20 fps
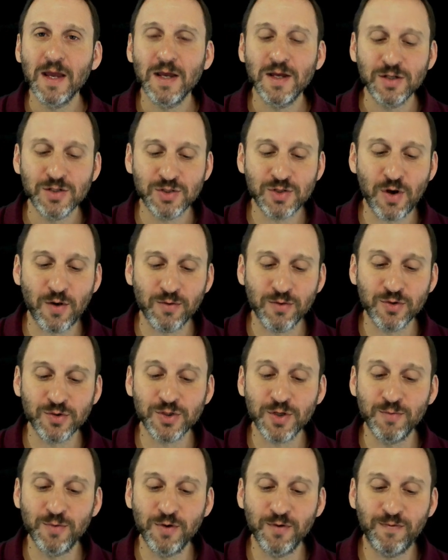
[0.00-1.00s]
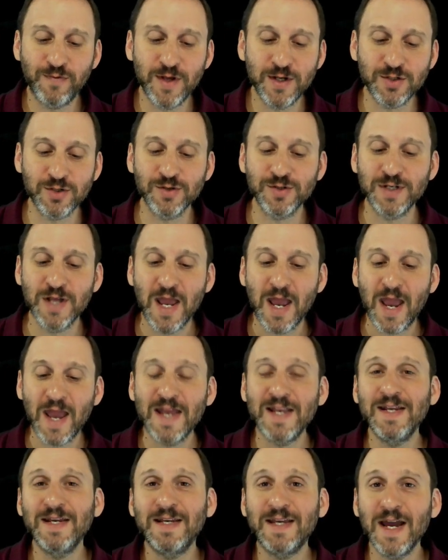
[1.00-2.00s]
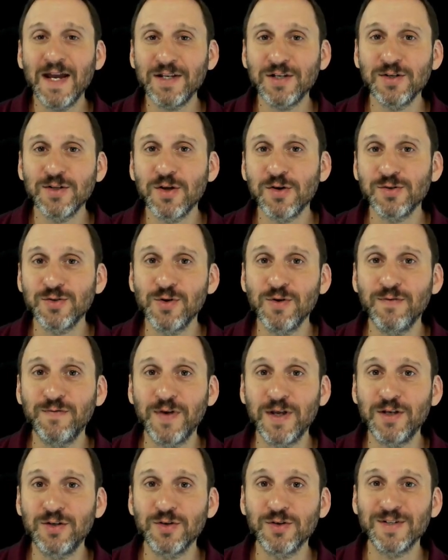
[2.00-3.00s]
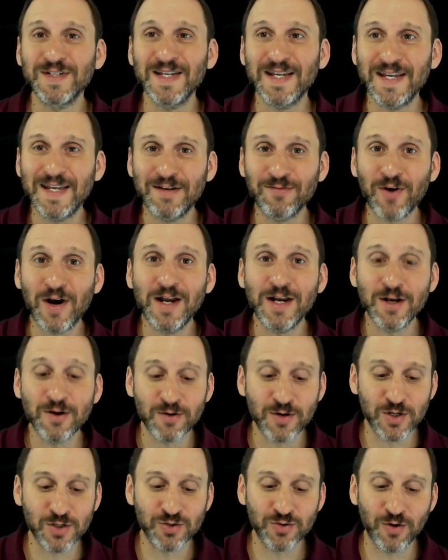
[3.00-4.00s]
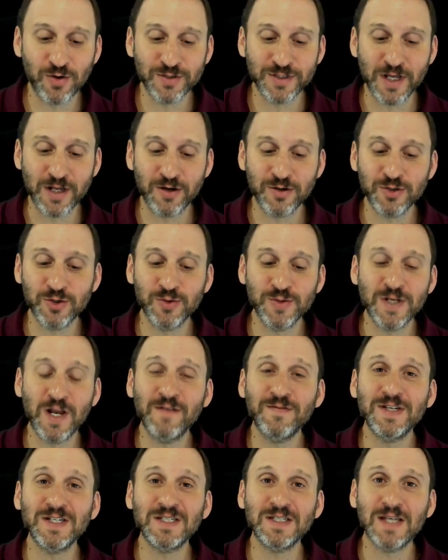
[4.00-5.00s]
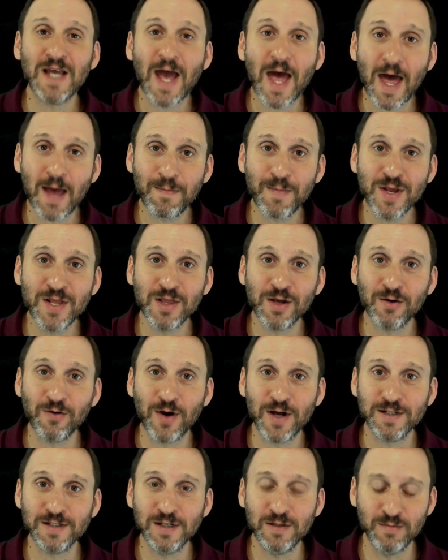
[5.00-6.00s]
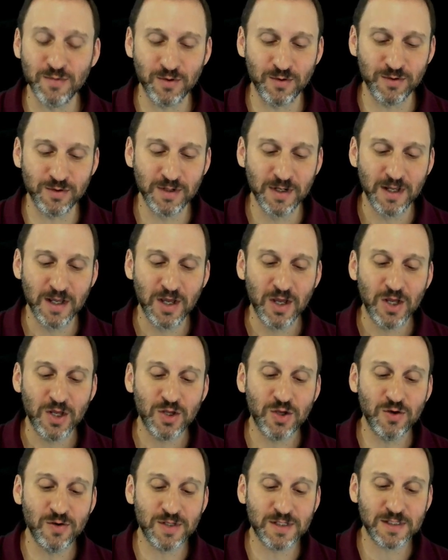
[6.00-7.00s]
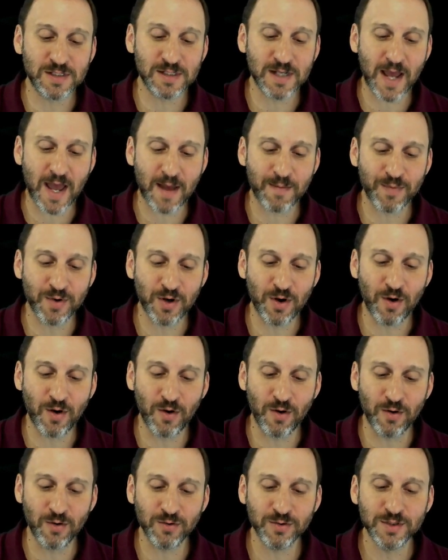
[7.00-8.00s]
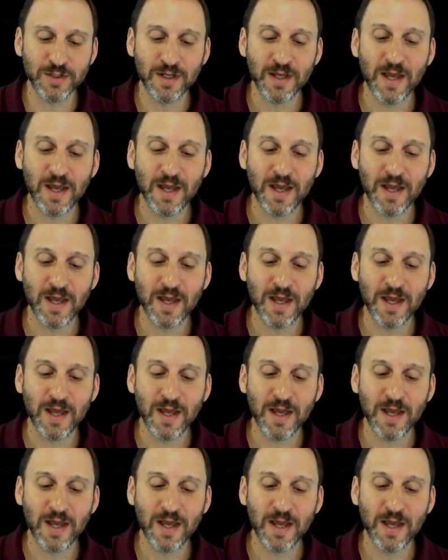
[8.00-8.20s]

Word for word: So there's some new features and you get to those new features right here in Control Center. So instead of just tapping the crescent moon you tap and hold